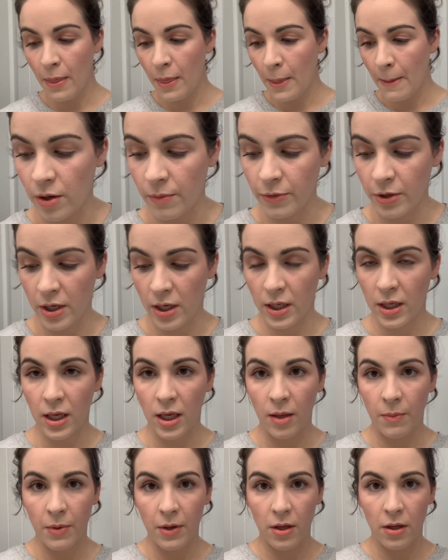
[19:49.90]
I'm gonna
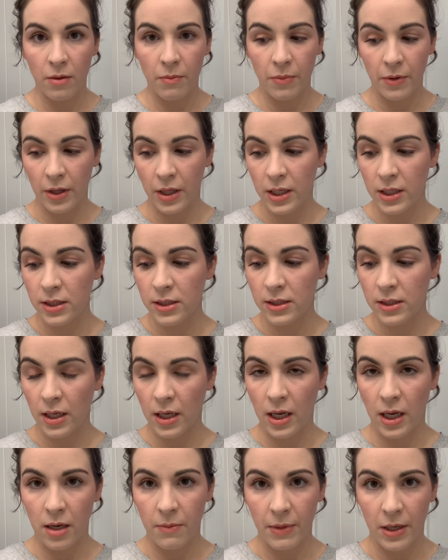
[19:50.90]
keep Bliss
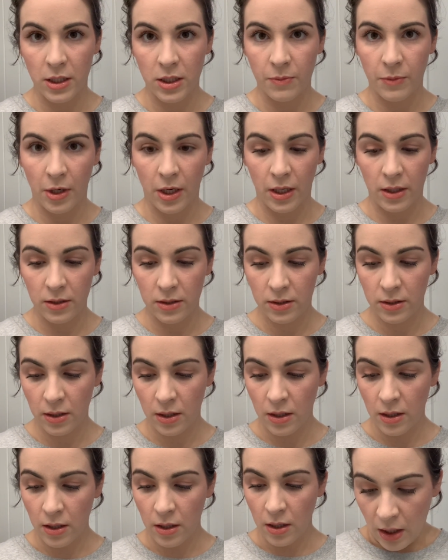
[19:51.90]
and Mesmerize.
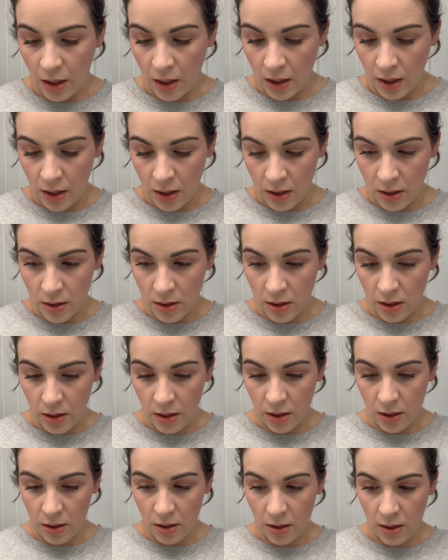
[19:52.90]
And
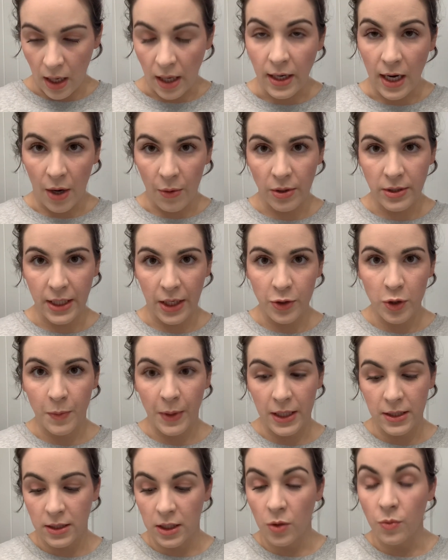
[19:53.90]
yeah, now we're down to
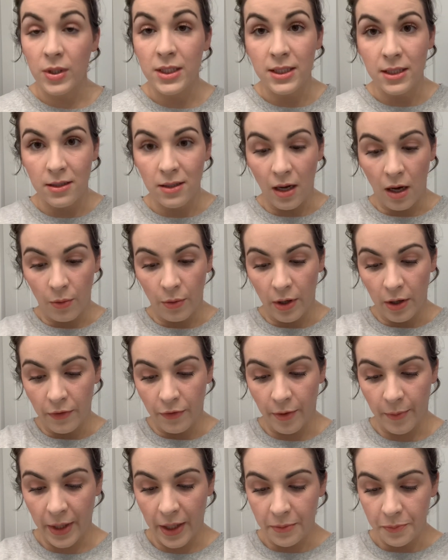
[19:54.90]
basically what did not work for
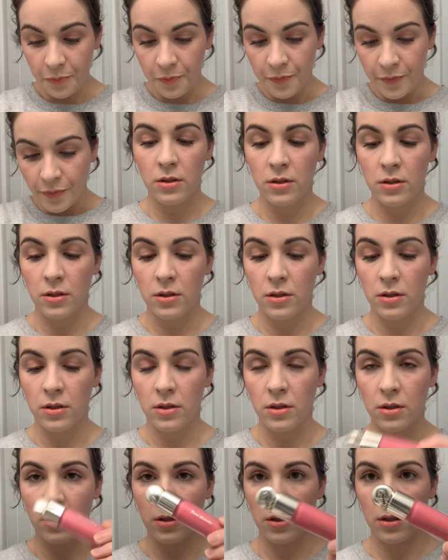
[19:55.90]
me.
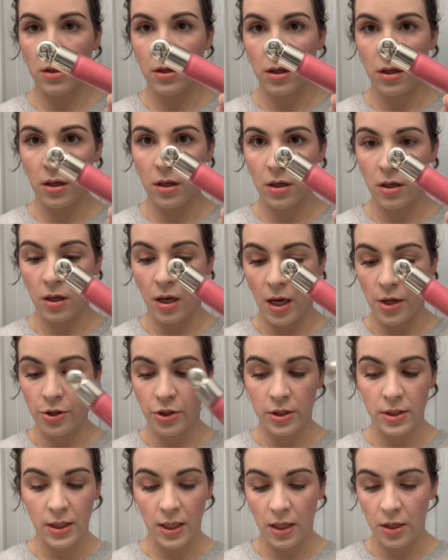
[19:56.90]
I
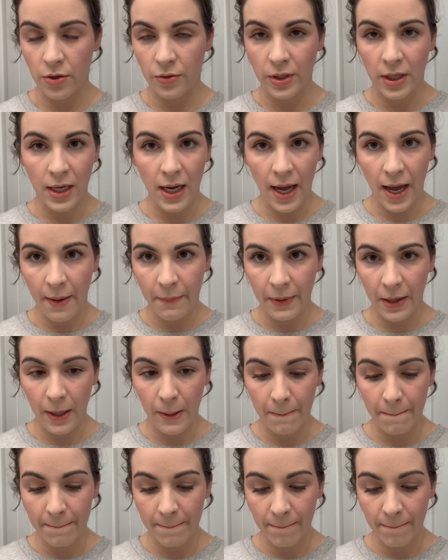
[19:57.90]
just said I don't need Happy.